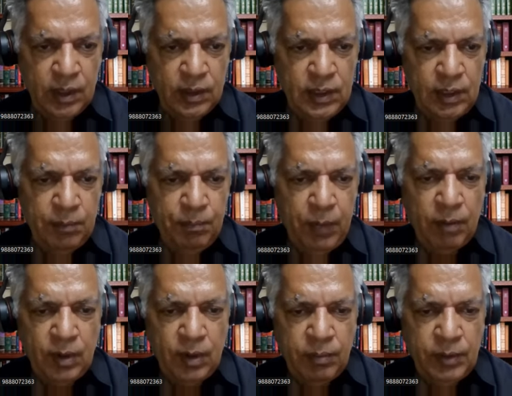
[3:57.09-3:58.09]
The
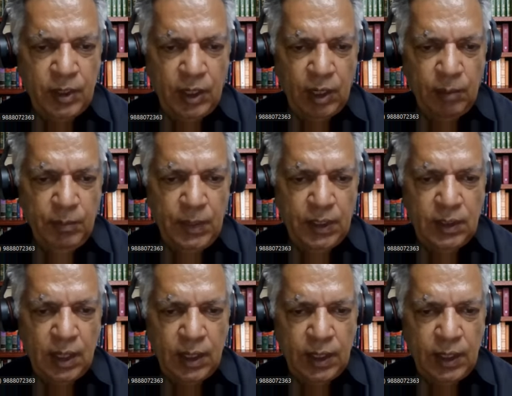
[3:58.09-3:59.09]
power of determining
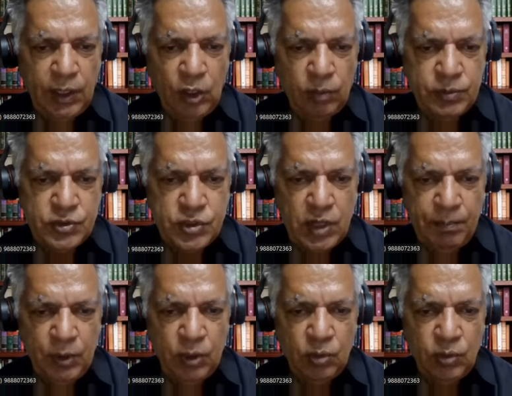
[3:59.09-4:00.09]
the rate of
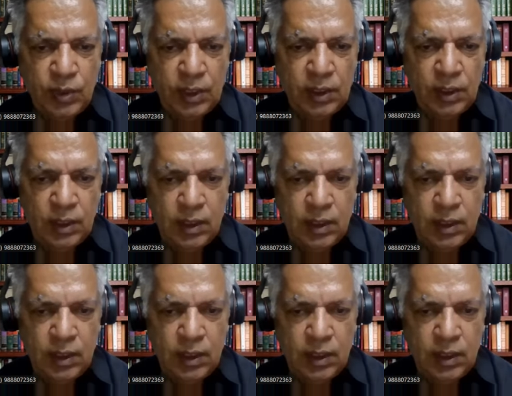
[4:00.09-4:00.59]
stamp duty